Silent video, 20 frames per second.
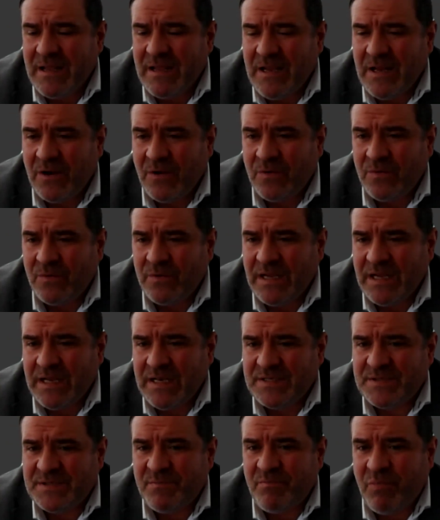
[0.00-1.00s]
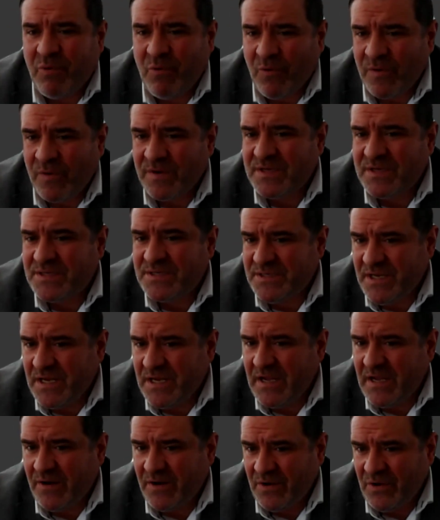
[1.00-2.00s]
it is important to
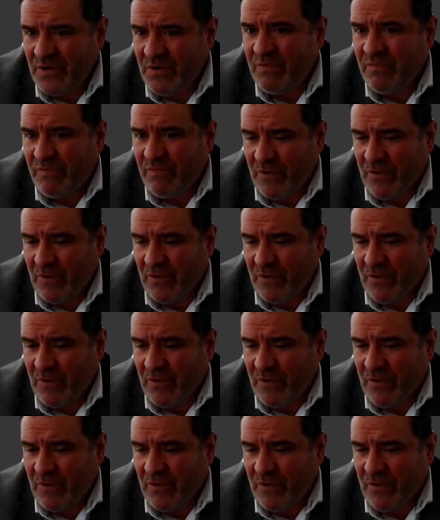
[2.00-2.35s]
seek out a